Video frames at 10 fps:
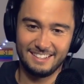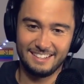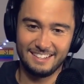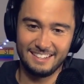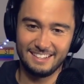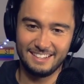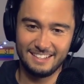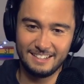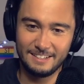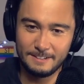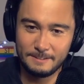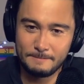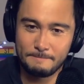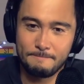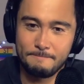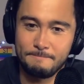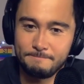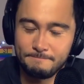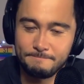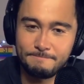
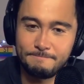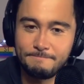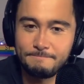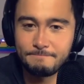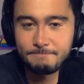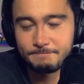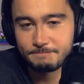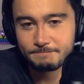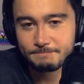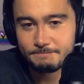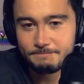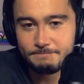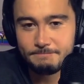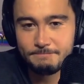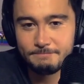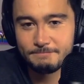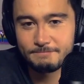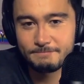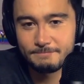The person shown says nothing.